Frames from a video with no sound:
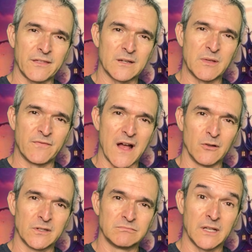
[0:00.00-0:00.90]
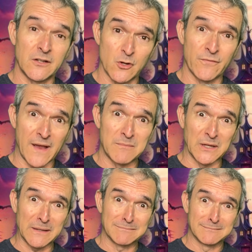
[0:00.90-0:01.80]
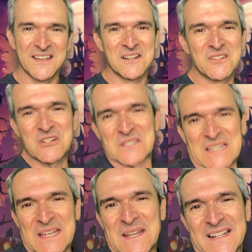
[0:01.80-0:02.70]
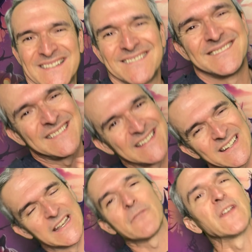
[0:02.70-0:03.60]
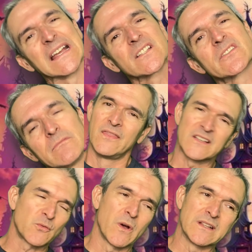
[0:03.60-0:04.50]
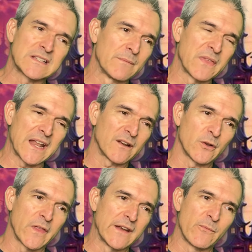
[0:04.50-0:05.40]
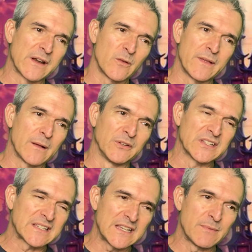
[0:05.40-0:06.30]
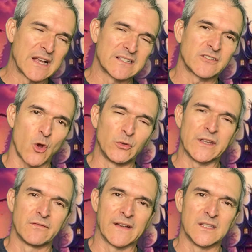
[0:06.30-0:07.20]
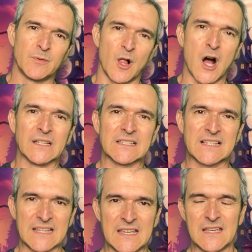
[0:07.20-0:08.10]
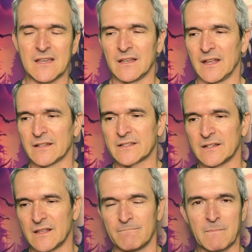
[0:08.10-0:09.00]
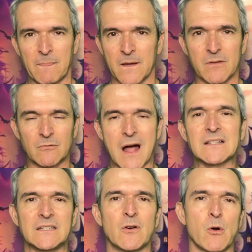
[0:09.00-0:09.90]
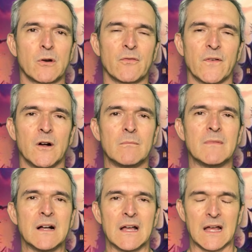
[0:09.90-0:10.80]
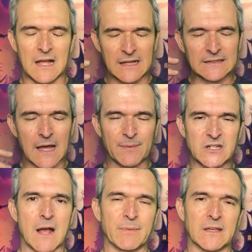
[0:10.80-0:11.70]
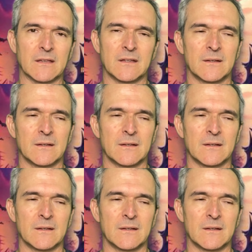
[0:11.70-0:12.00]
can be found in your family. Just kidding. Netflix. This one is something I don't know that everybody will be able to see because it's only available on Z. It's the Marathi horror film Lapachhapi